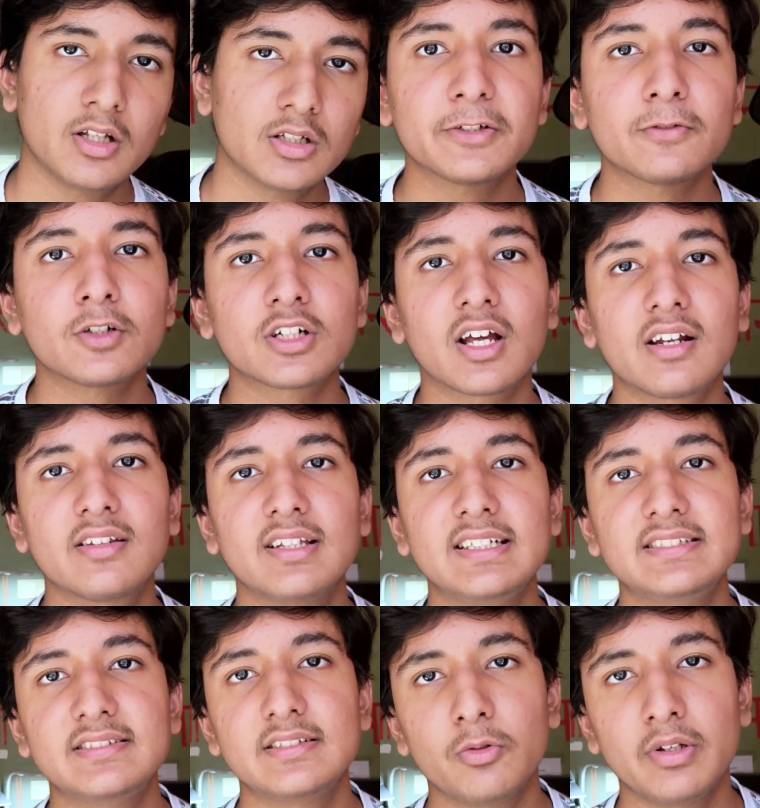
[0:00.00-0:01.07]
So what are
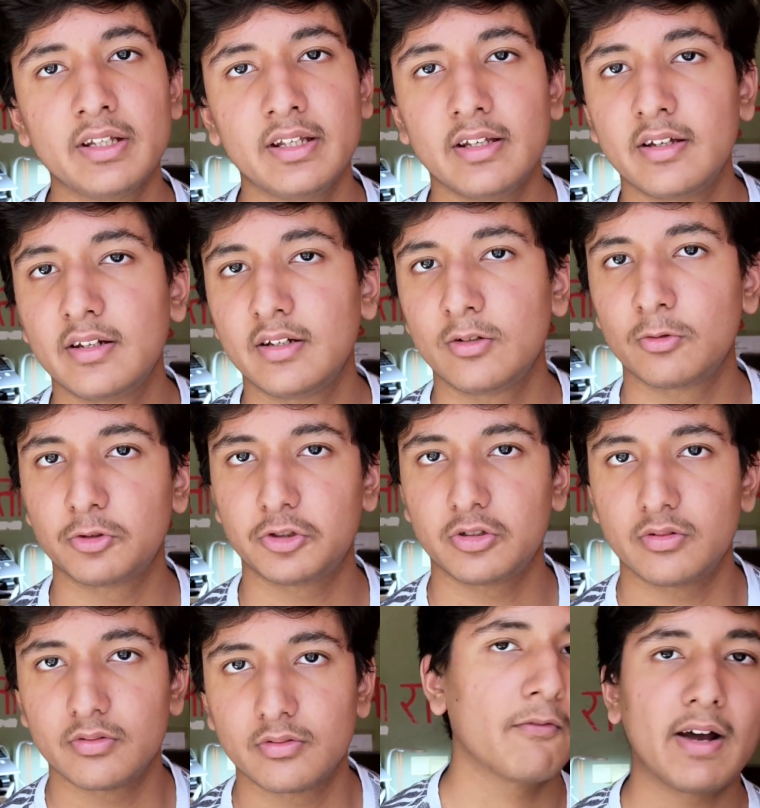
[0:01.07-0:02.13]
these doing here in Notion?